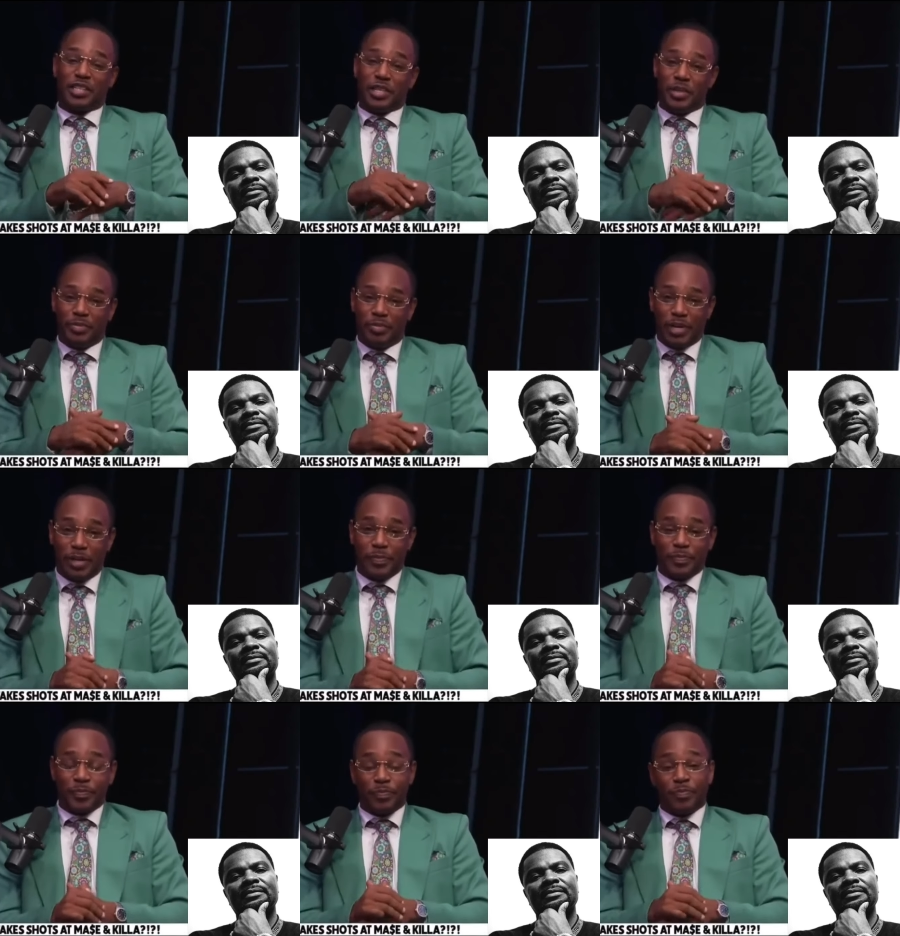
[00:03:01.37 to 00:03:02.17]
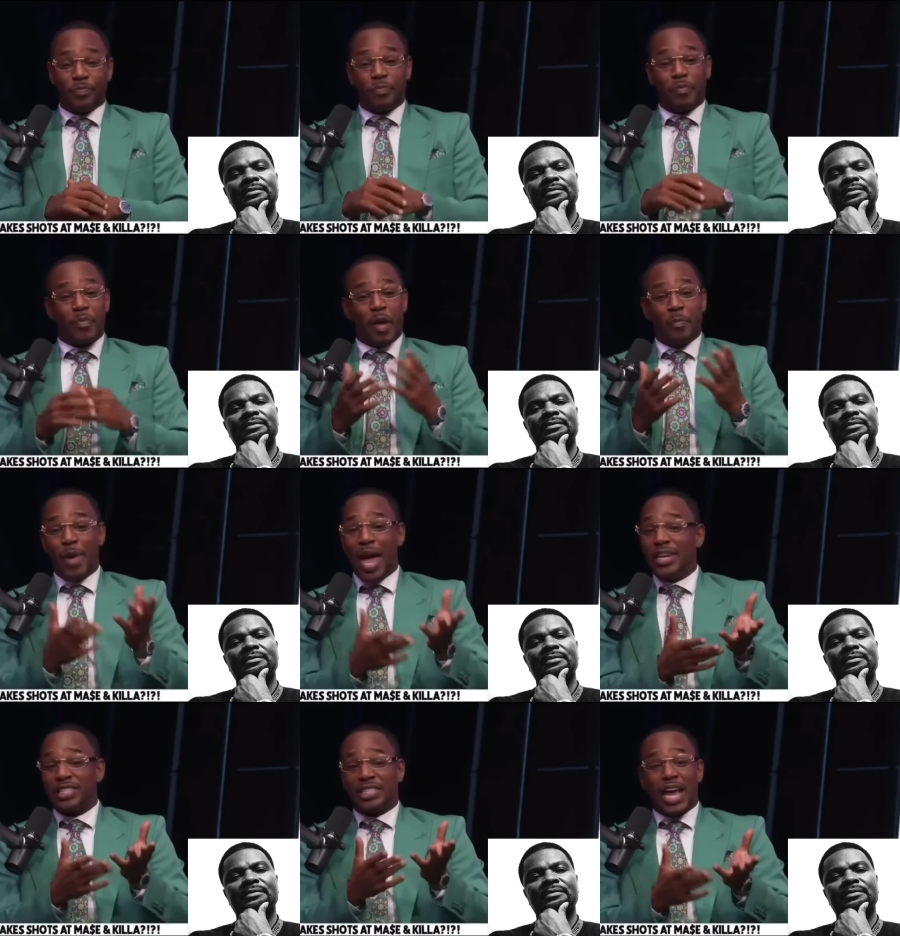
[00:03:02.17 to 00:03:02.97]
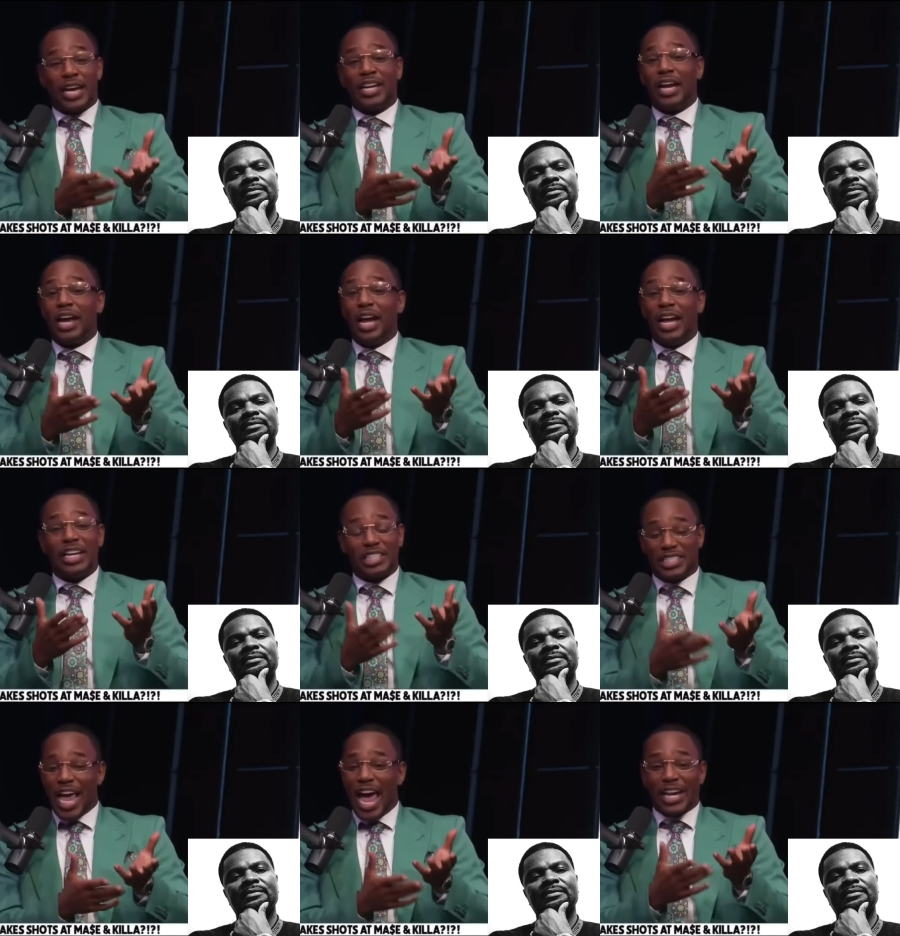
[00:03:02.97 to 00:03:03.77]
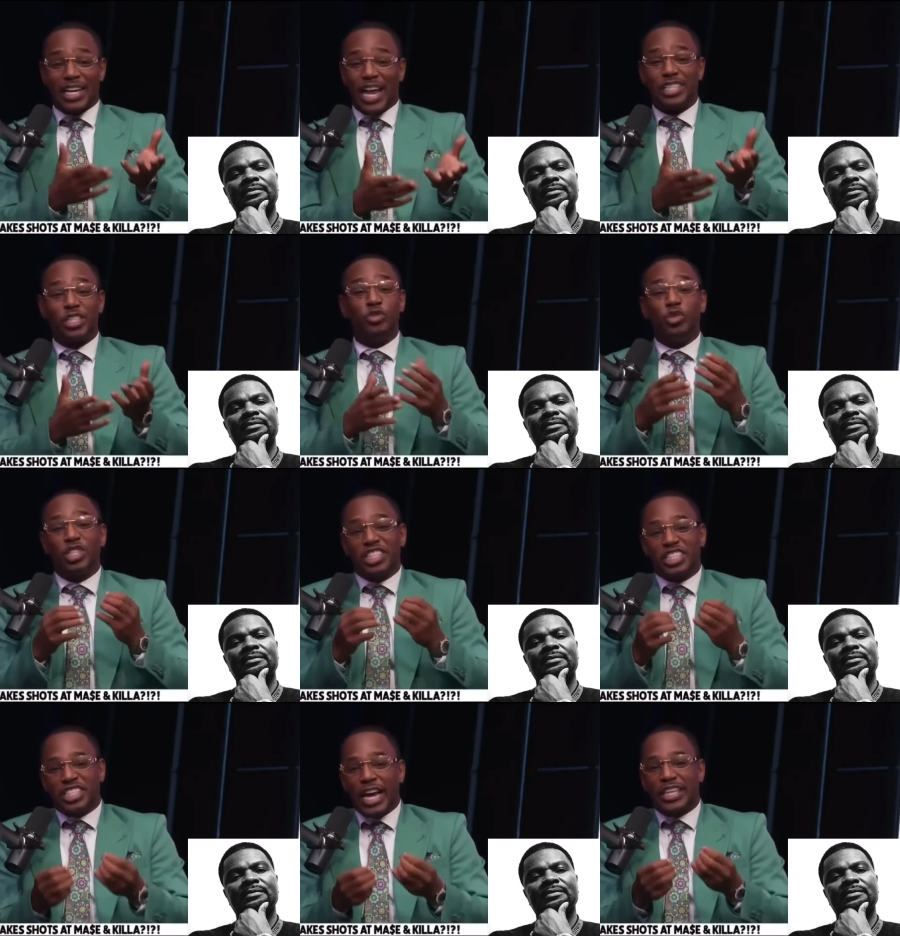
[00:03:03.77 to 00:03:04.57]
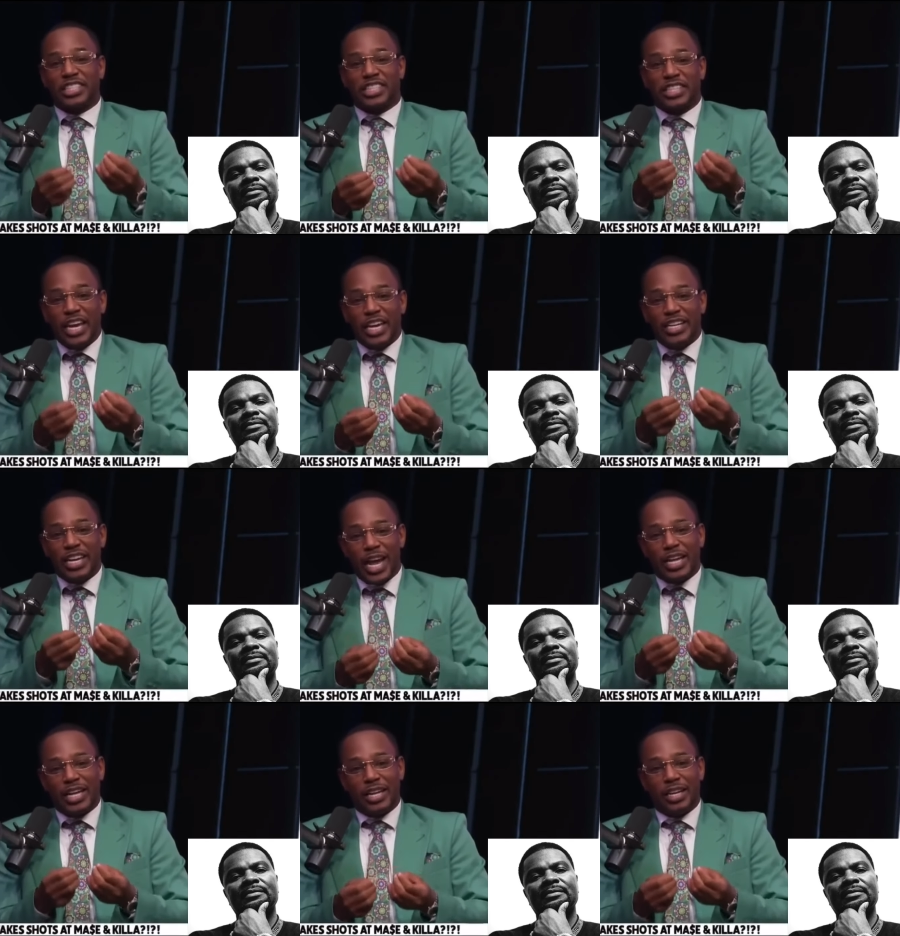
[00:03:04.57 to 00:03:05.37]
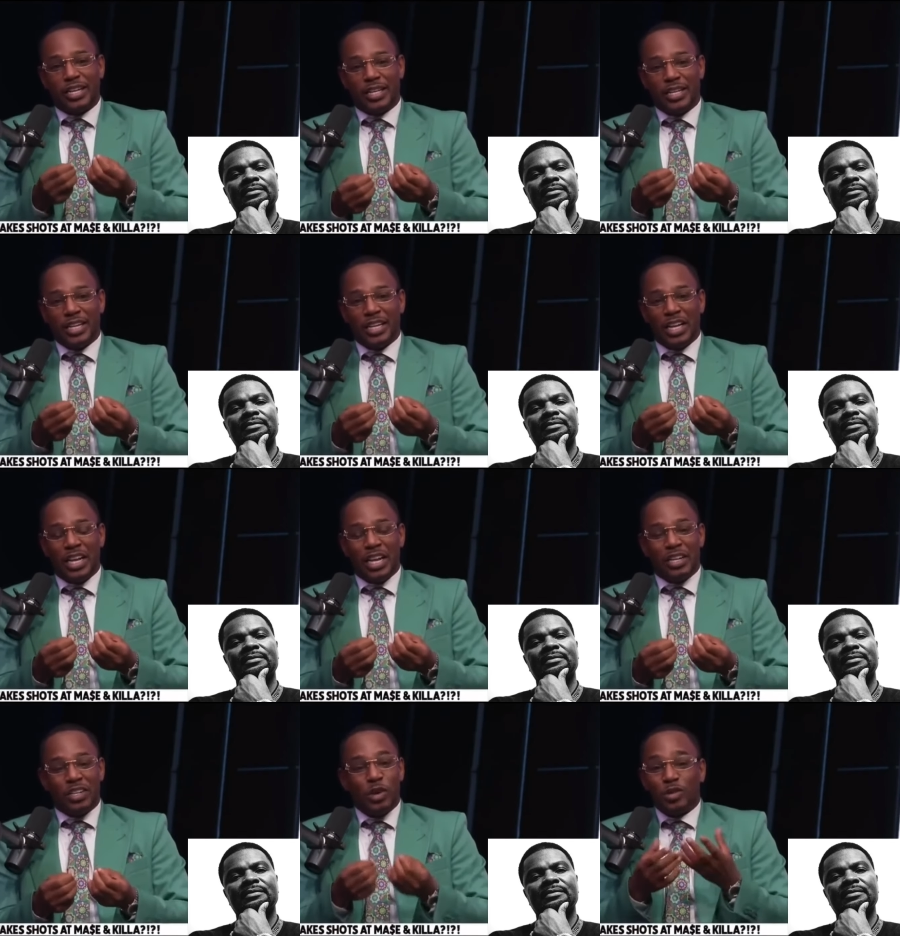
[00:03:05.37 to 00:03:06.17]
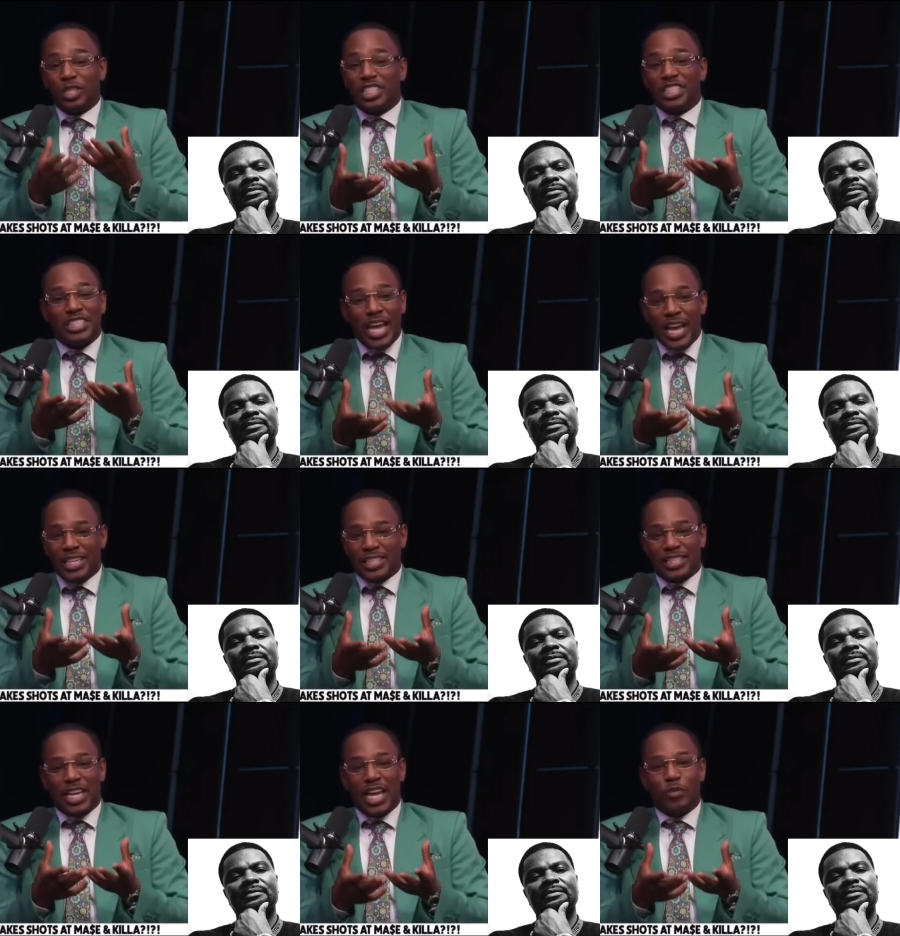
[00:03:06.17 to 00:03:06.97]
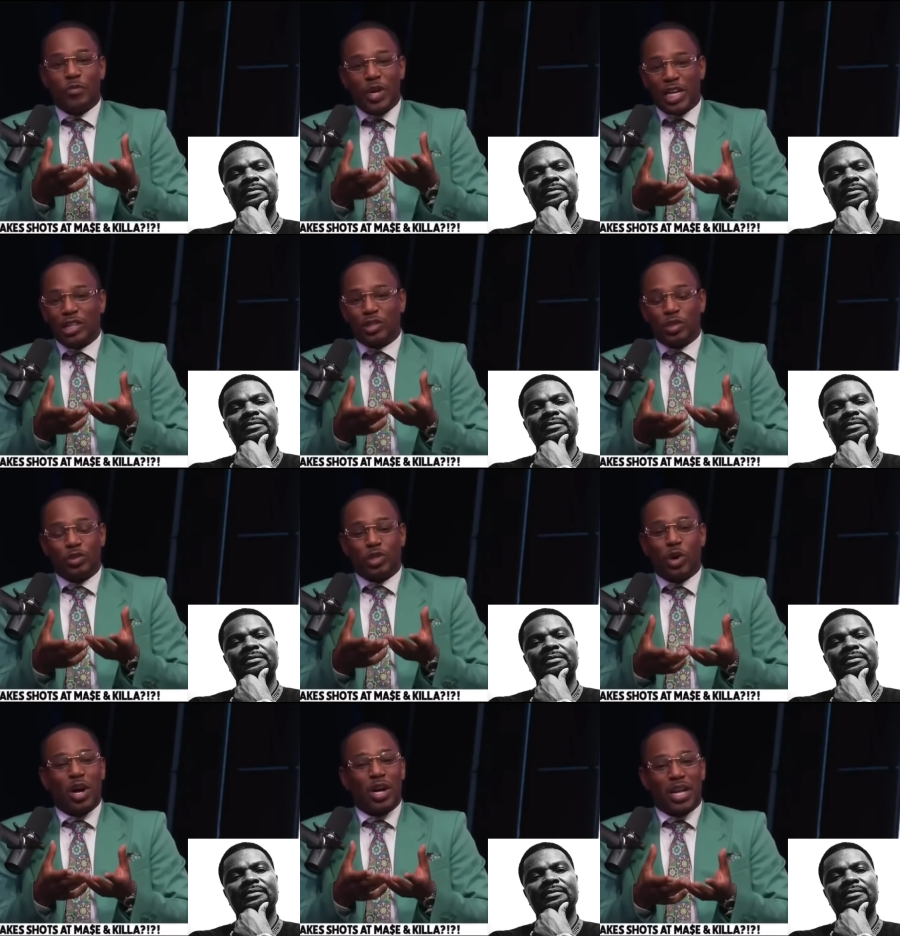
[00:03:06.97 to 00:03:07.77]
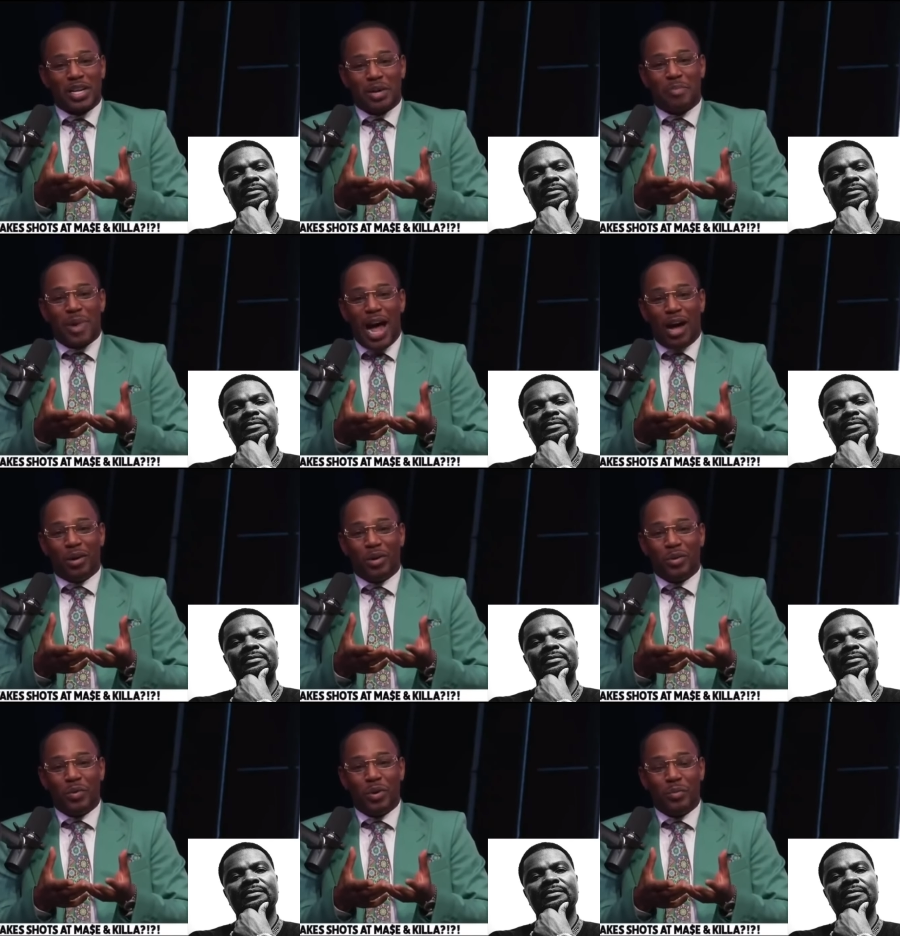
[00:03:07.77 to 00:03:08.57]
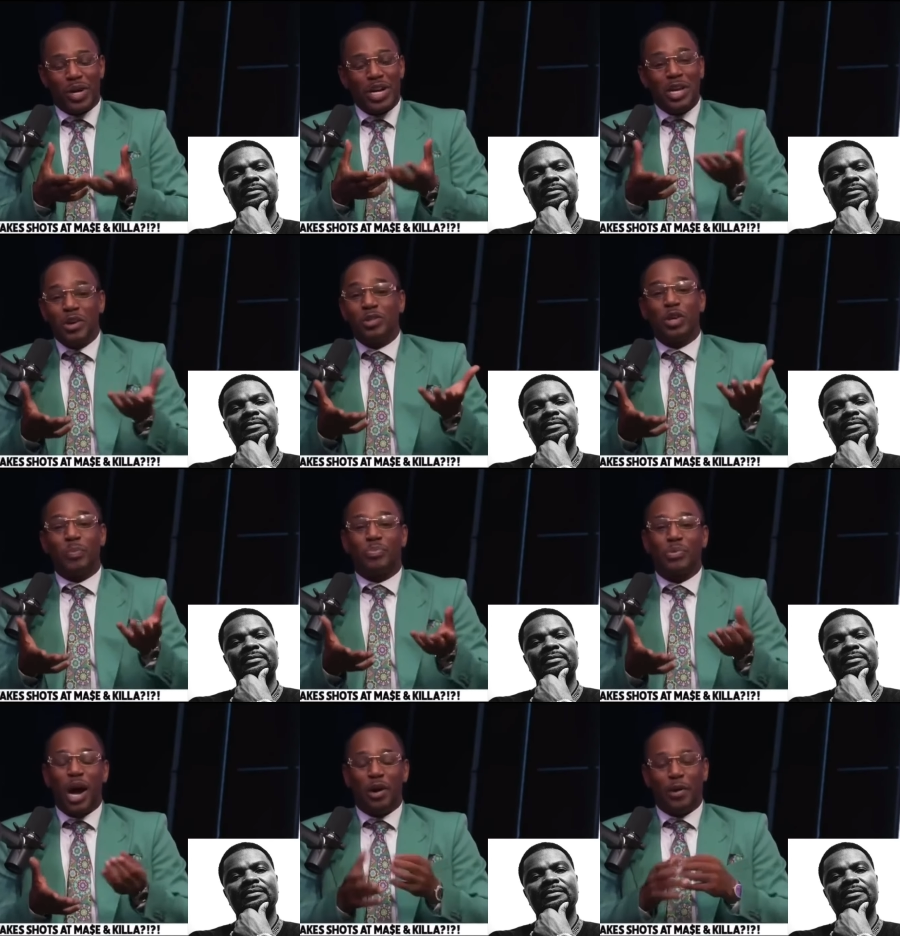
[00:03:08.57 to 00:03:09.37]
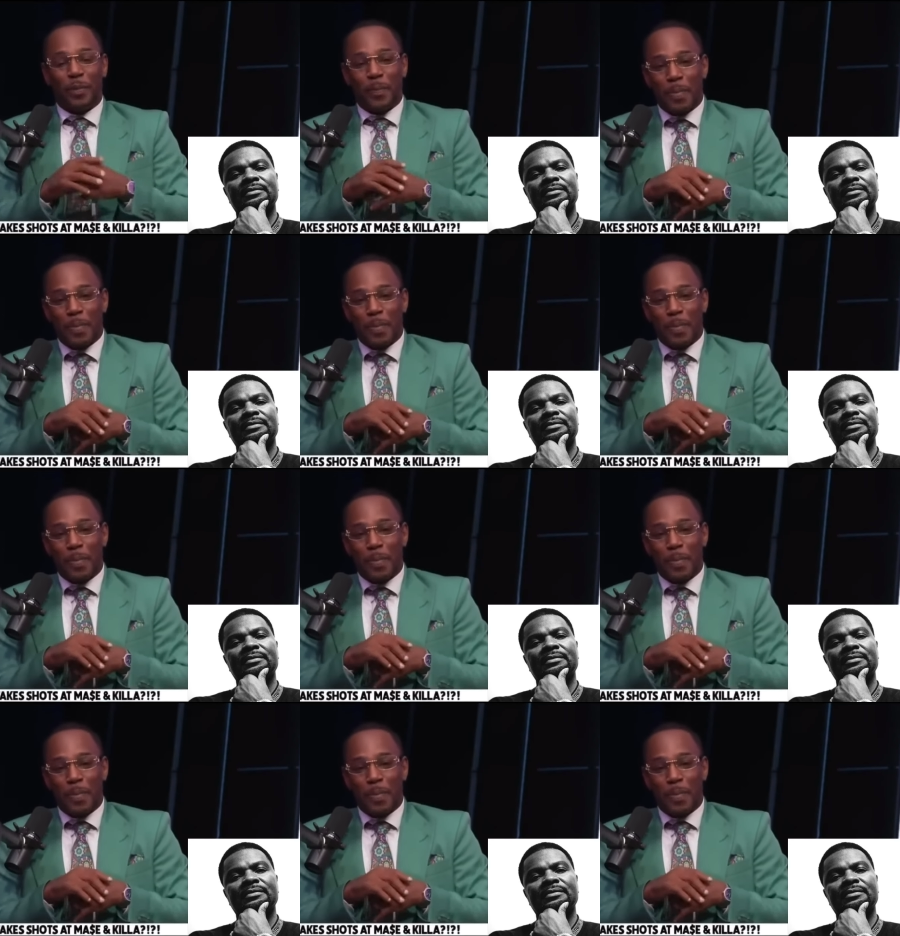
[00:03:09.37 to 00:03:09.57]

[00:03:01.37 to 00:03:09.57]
Speaker 1: you, bro. May said it exactly like you 60, nigga. You 60. What is you talking about? What are you, t- bro?